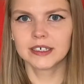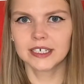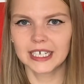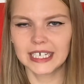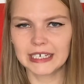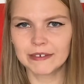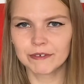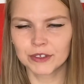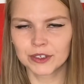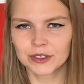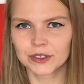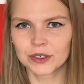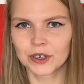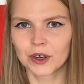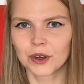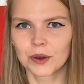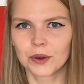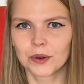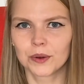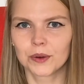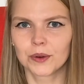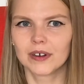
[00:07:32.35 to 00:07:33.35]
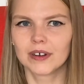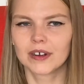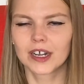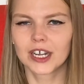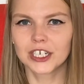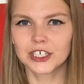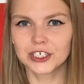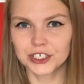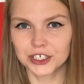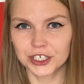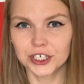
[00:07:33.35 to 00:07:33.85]
even though
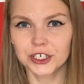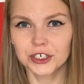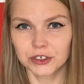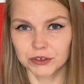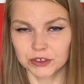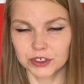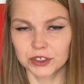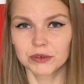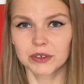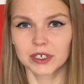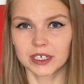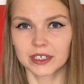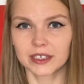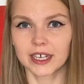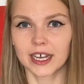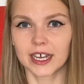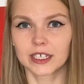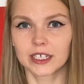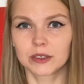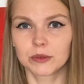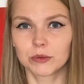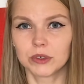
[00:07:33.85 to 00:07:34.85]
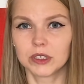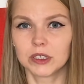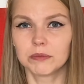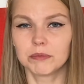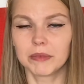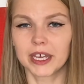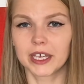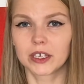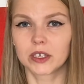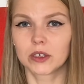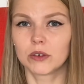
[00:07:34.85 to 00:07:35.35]
continue doing that will
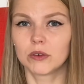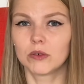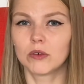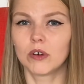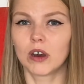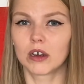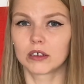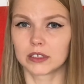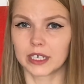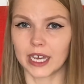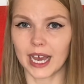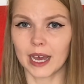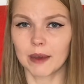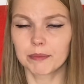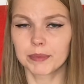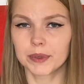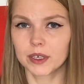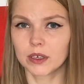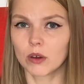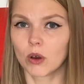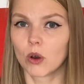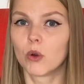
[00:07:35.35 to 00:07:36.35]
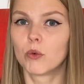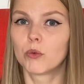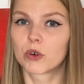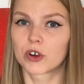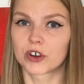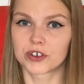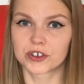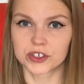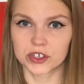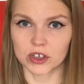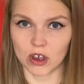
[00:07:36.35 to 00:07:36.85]
make you unhappy or
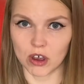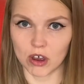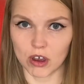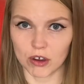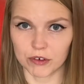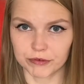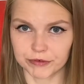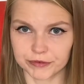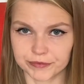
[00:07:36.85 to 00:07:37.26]
worse off.